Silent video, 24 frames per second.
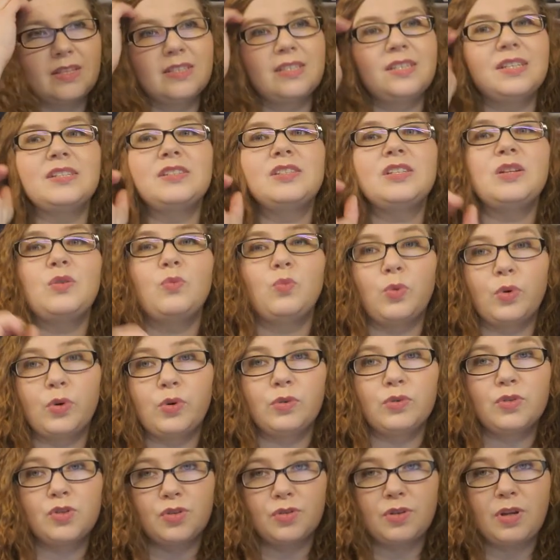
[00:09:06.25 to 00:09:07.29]
Disney
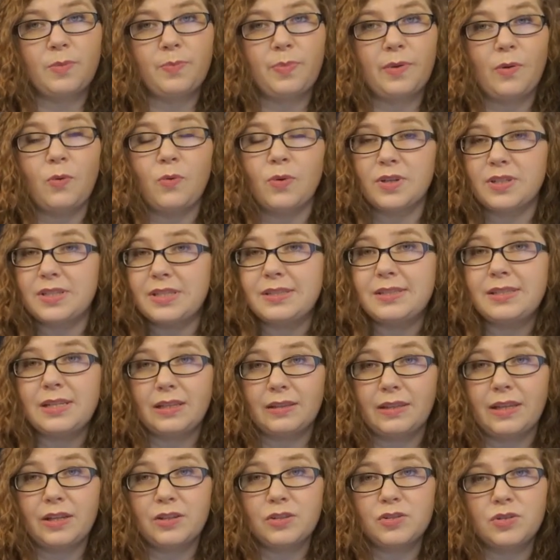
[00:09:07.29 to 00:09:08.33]
World trip or
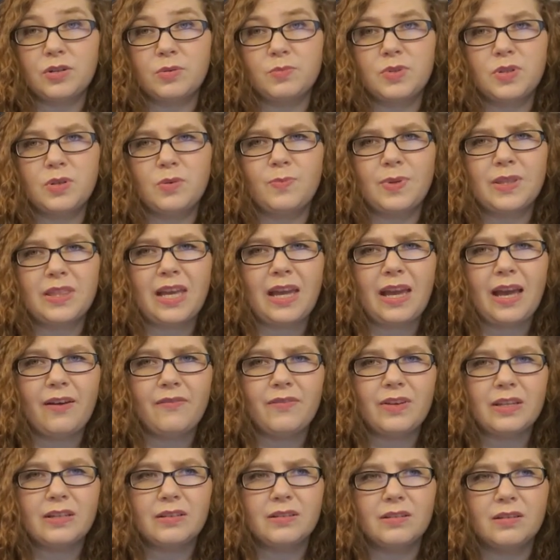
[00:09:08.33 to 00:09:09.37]
Disneyland trip too, but
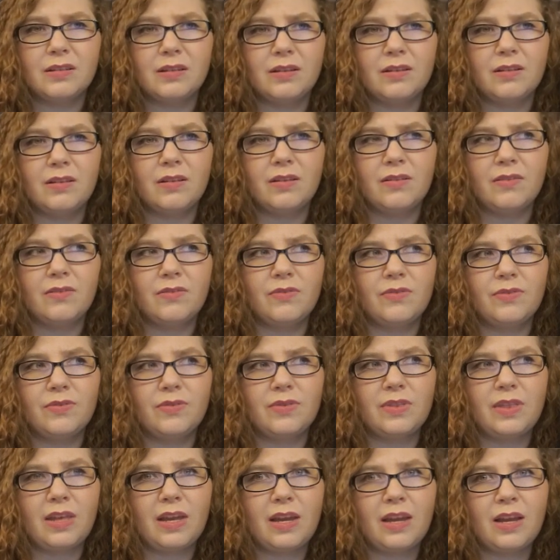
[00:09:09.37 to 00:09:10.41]

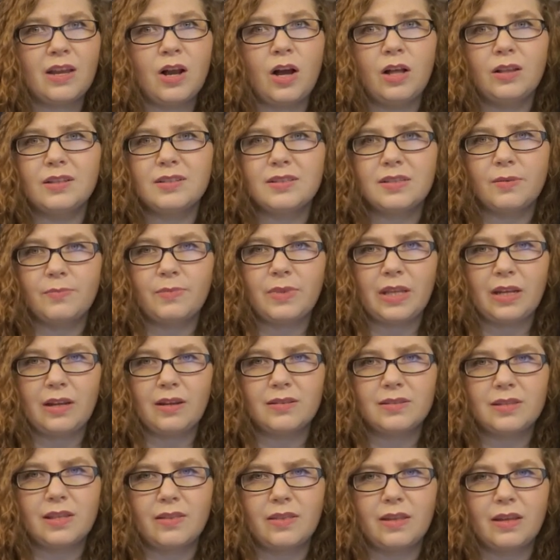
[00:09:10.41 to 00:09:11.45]
they call it something
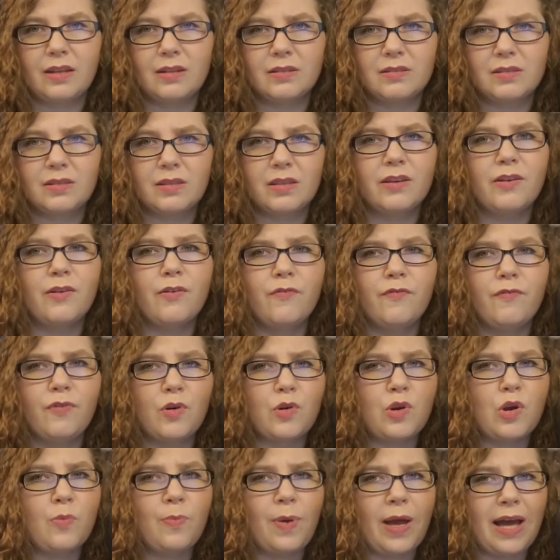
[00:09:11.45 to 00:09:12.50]
else. I think it's the
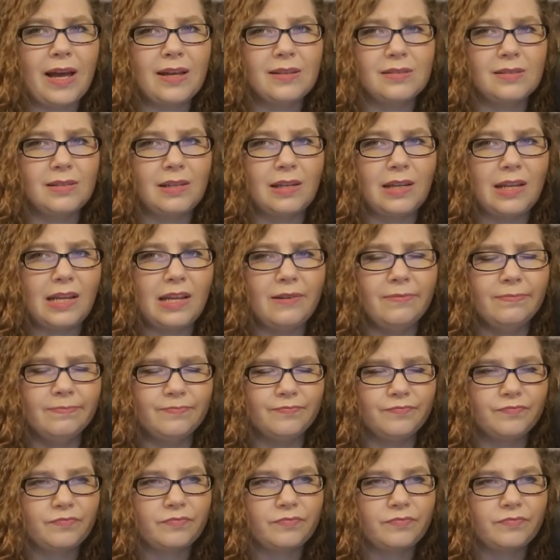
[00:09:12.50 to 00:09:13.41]
Photo Pass CD.